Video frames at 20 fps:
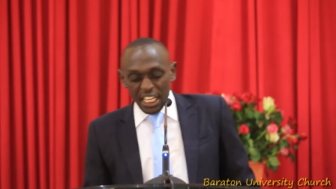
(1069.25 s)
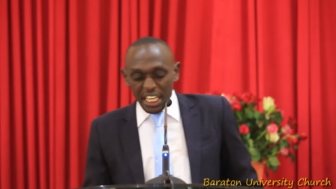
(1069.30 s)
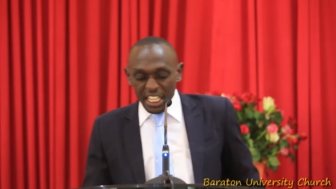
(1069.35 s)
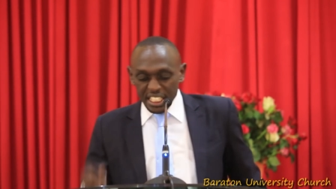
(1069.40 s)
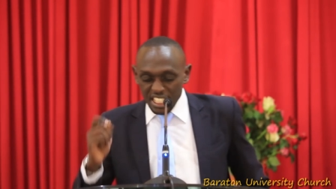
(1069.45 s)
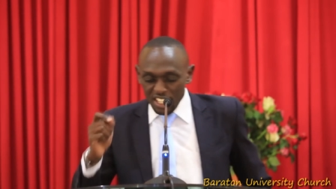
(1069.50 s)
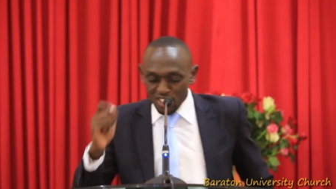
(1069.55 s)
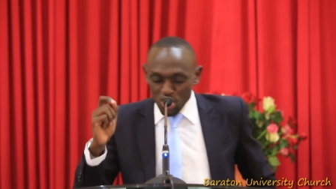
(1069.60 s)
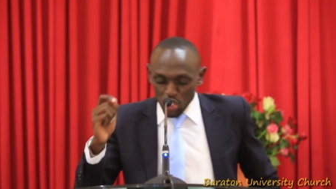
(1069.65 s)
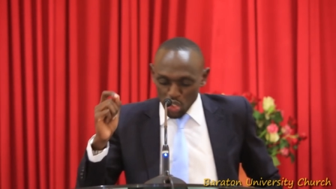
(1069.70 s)

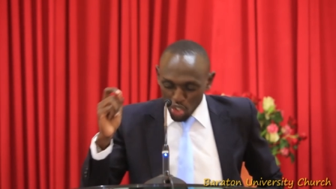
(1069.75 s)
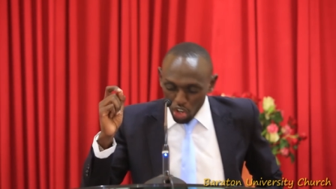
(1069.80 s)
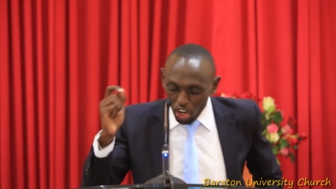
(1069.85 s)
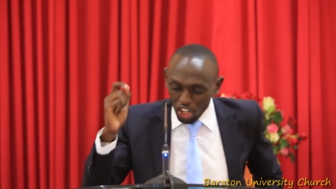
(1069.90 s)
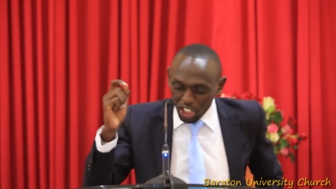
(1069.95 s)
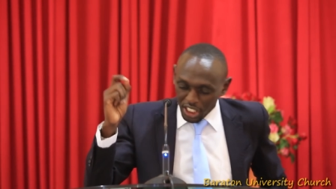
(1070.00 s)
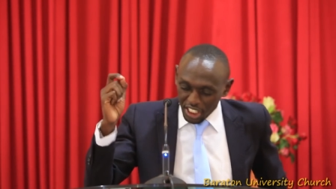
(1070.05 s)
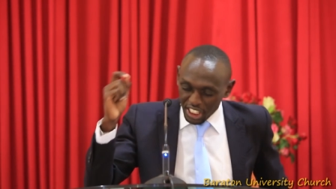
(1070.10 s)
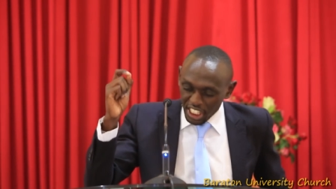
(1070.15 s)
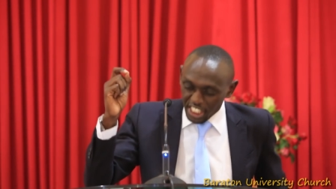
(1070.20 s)
It is
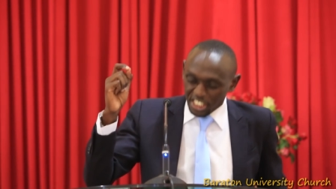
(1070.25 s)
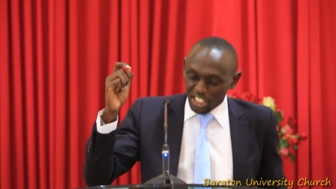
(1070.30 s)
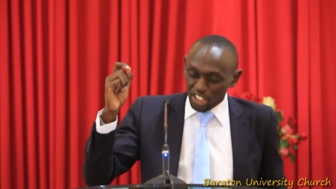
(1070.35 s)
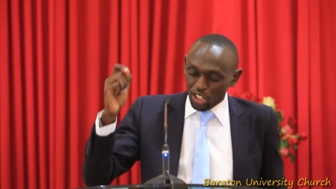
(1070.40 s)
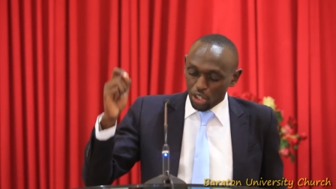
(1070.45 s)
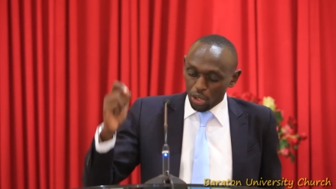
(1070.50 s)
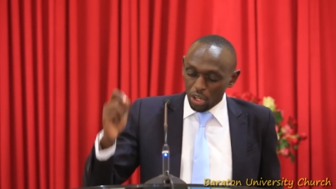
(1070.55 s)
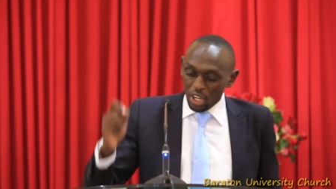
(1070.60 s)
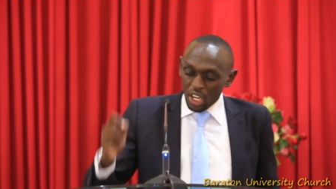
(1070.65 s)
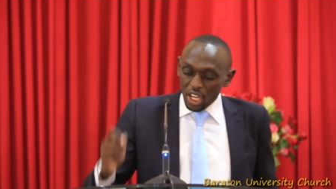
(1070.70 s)
so
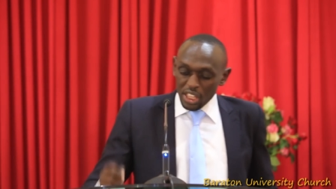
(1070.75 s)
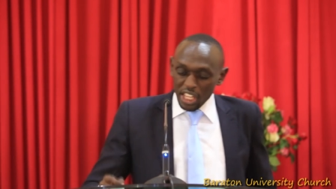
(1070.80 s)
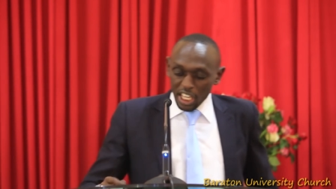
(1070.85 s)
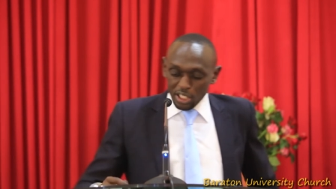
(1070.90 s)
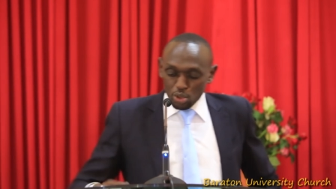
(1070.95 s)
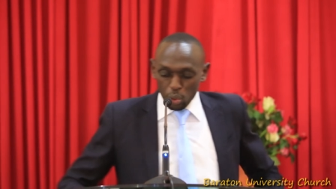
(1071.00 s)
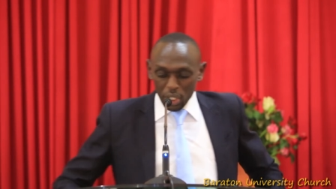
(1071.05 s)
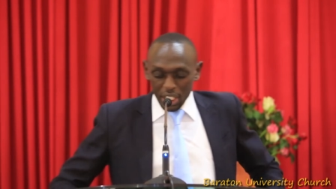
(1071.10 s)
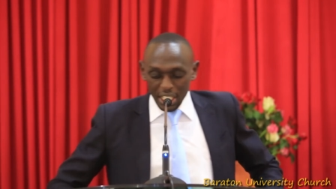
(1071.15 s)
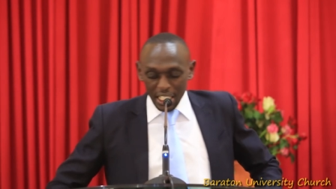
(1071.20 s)
critical
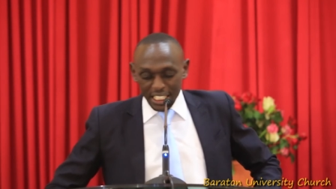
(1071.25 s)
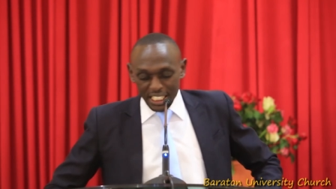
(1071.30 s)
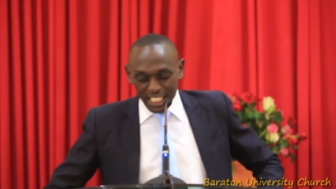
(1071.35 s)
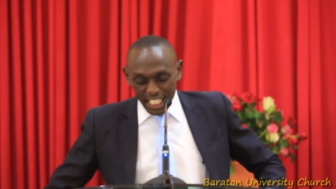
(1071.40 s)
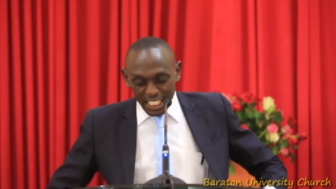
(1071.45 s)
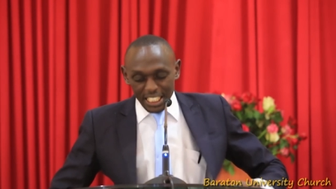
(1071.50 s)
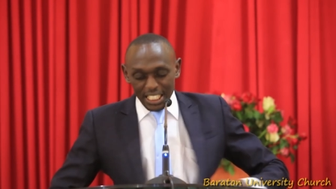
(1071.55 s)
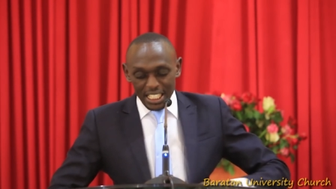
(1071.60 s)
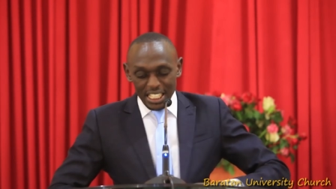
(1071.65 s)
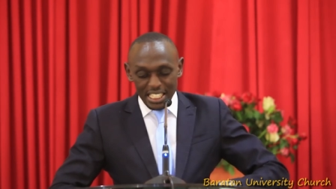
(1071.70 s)
that we can
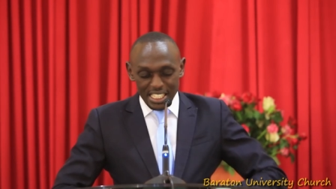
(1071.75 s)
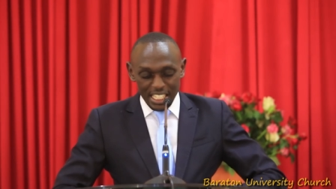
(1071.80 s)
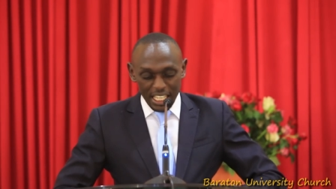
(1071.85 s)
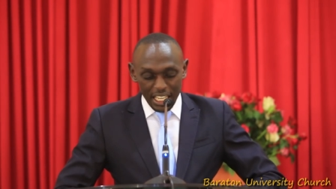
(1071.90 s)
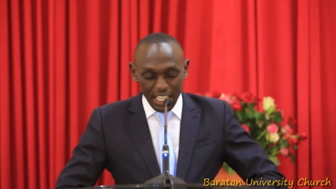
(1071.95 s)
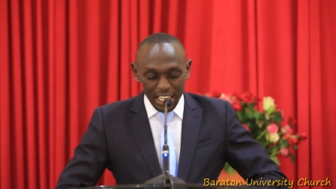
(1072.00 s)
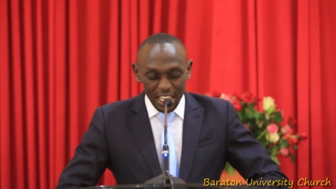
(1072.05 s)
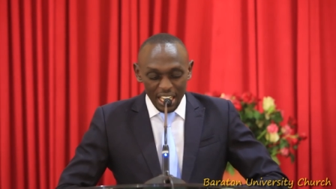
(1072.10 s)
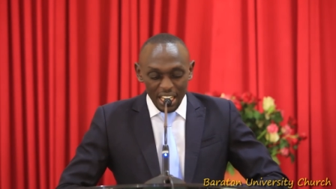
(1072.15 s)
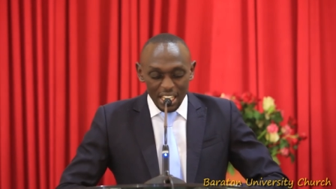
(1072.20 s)
rightly
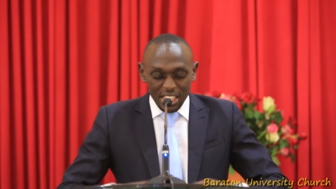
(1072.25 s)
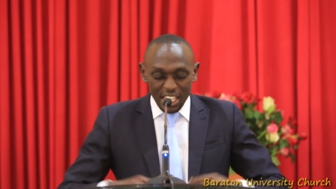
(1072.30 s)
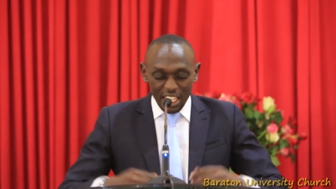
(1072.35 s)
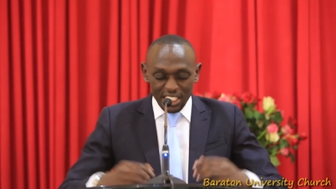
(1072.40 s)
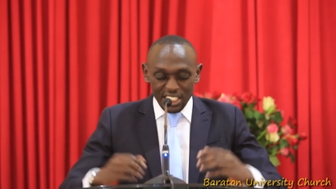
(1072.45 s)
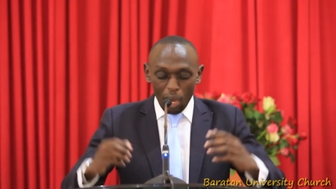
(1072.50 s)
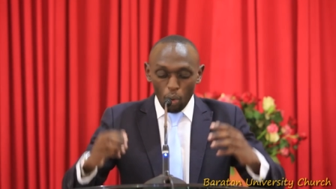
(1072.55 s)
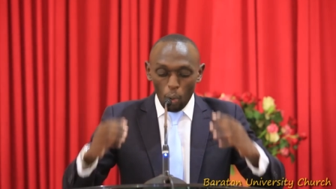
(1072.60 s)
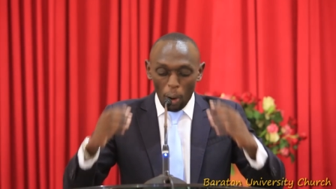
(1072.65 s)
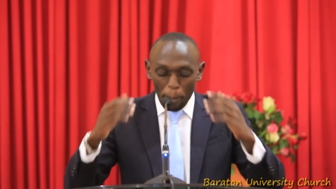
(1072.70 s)
say
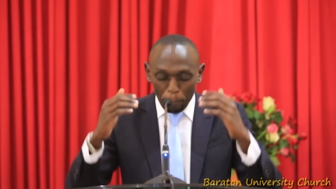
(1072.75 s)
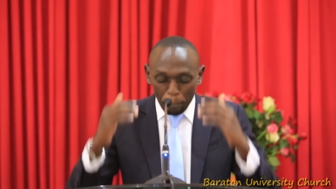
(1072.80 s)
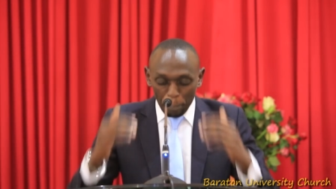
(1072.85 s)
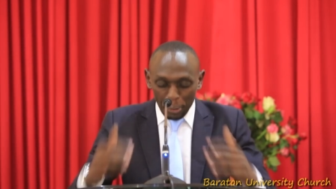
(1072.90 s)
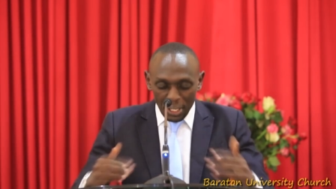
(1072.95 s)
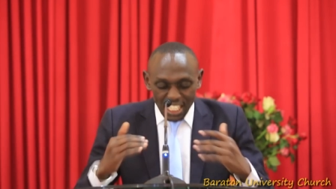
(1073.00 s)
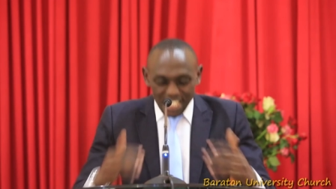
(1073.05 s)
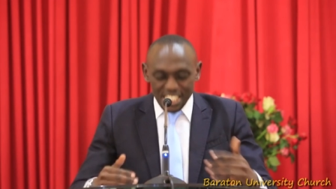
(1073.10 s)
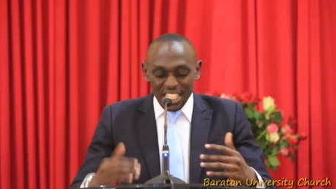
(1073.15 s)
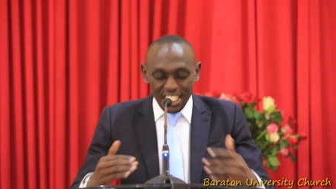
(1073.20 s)
that our
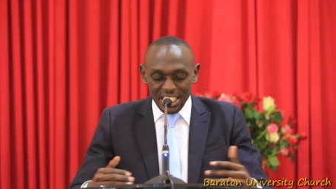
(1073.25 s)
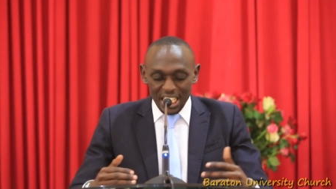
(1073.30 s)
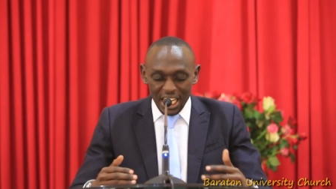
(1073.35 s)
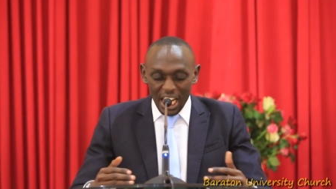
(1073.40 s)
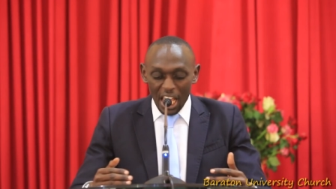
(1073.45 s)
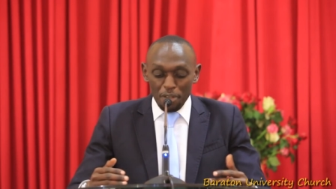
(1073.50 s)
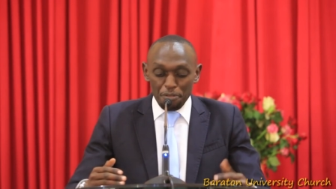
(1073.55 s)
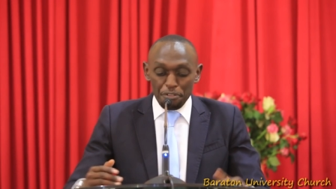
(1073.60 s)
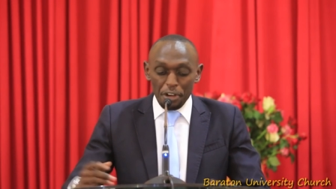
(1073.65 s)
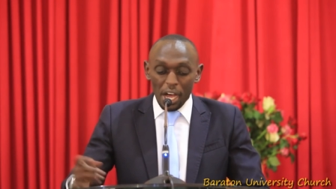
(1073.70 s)
present
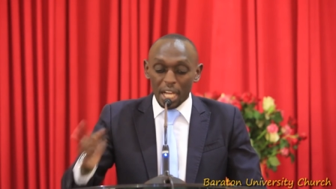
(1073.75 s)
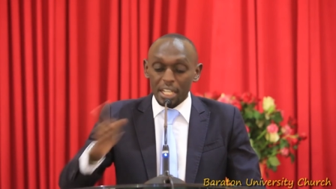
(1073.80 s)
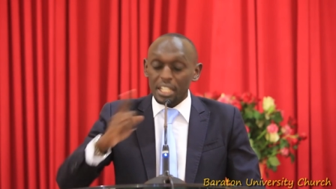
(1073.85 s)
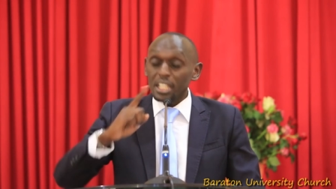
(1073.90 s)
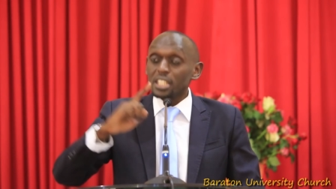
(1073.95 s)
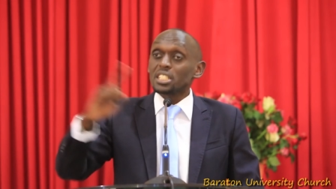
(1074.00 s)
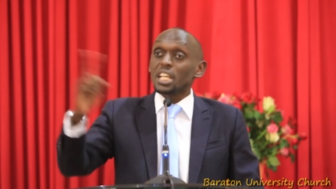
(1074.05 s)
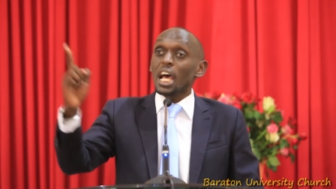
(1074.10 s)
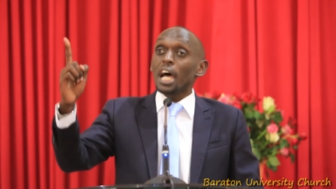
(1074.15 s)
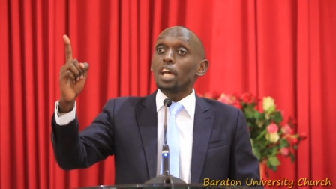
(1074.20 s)
life
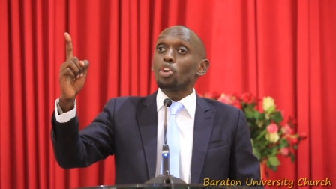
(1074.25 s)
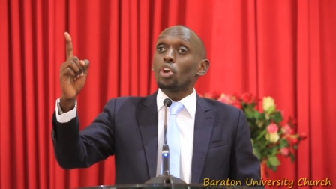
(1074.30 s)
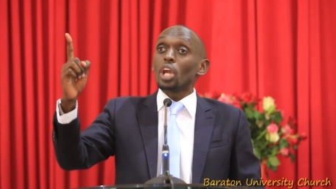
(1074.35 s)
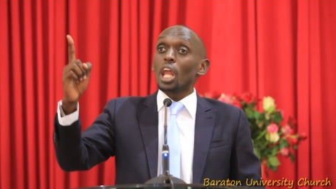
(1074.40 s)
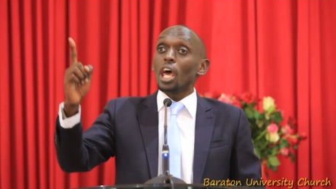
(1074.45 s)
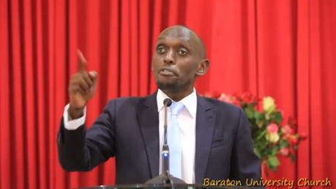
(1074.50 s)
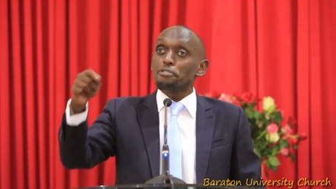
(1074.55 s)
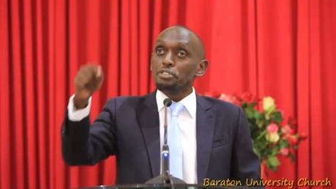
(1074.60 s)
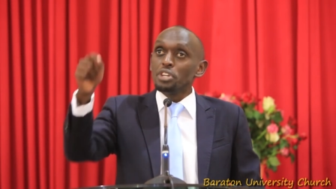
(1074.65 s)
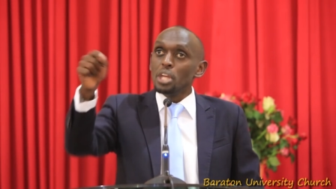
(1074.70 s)
and eternal
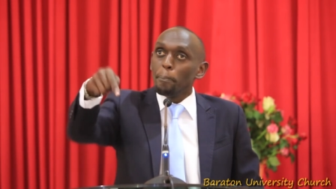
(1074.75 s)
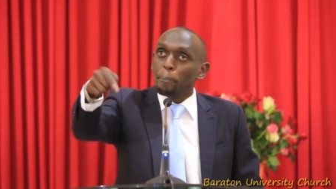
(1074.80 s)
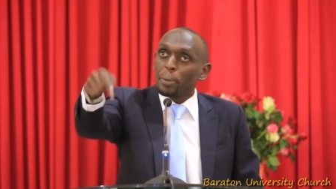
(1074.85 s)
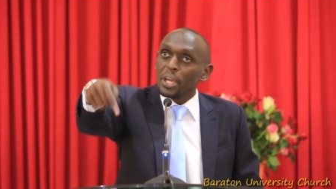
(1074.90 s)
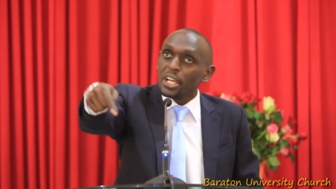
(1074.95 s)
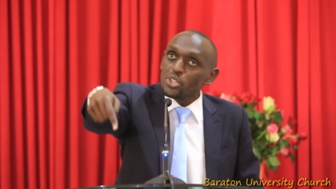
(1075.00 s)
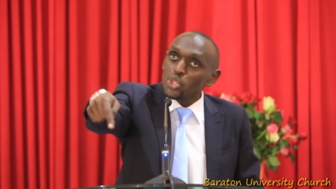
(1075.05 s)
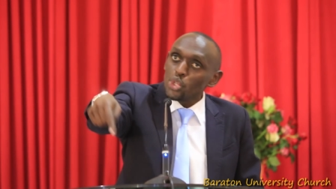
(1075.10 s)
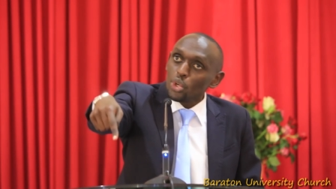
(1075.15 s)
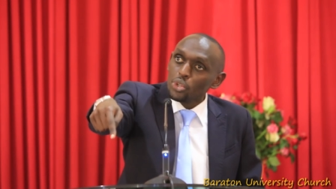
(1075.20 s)
life
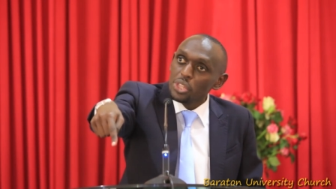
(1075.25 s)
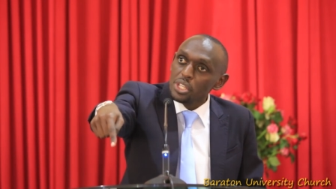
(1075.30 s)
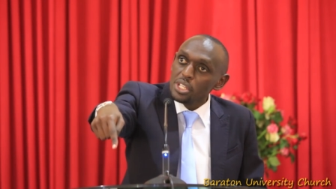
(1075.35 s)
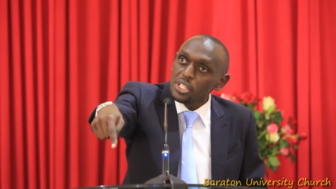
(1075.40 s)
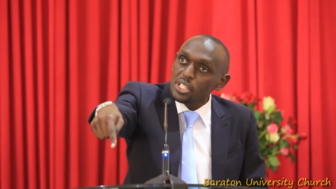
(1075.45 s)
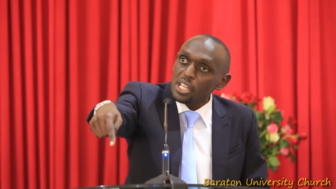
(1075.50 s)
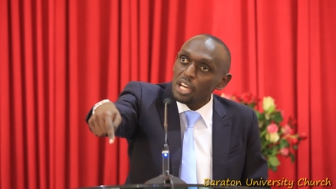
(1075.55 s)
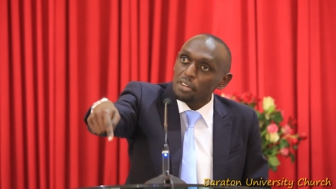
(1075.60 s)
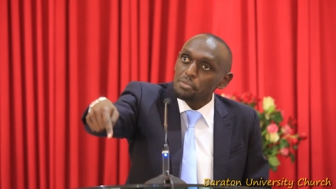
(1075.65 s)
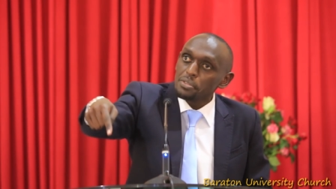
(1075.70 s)
depends on
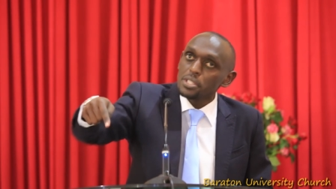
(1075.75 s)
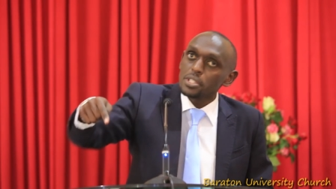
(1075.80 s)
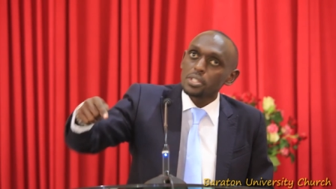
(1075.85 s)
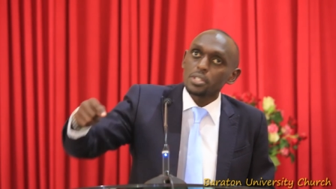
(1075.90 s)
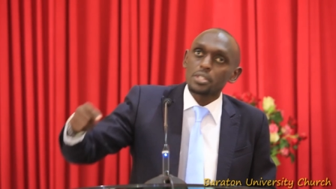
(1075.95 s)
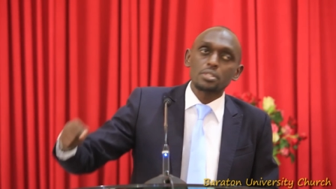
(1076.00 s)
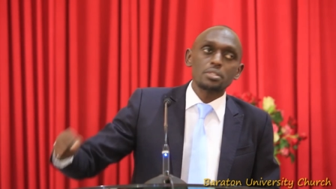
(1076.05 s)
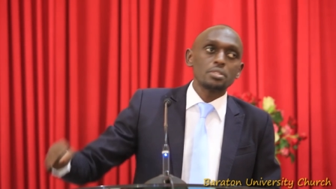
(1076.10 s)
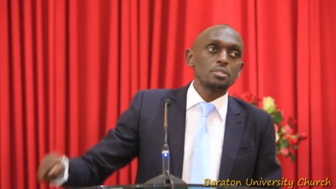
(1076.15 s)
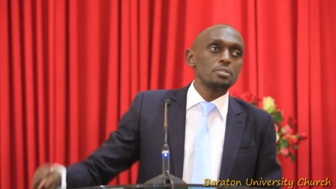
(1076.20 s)
this
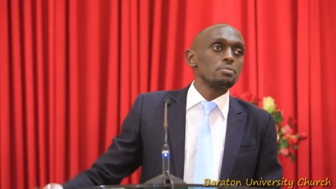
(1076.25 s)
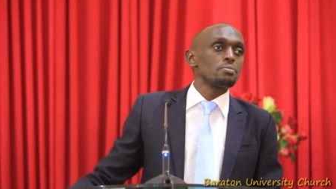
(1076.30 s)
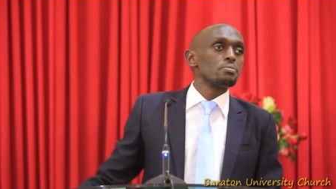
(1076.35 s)
service.